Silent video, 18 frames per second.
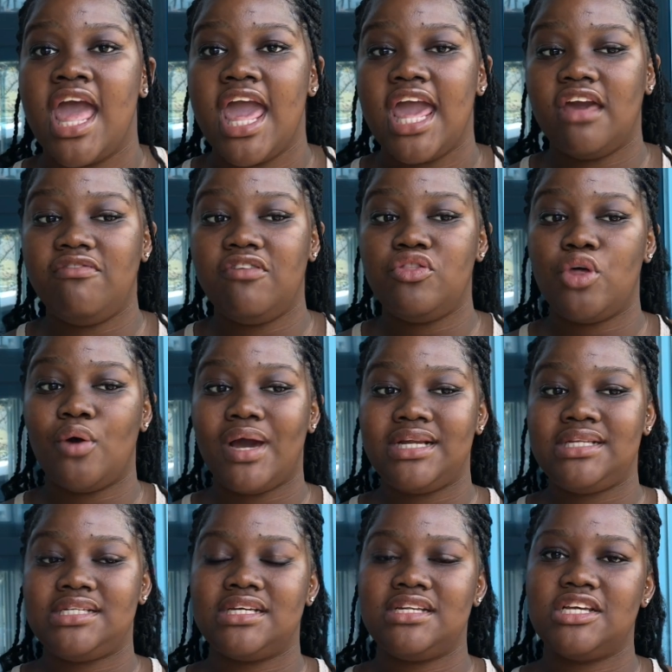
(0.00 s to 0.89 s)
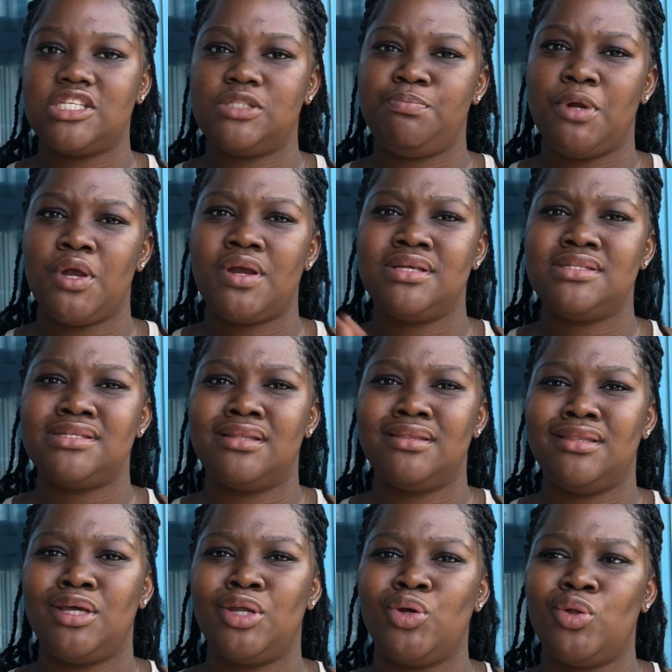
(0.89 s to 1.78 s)
Even though I did experience a
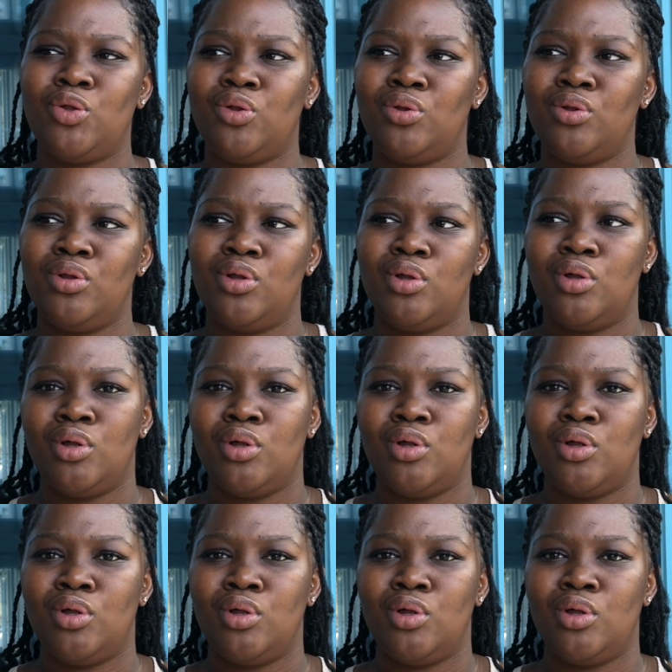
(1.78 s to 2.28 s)
little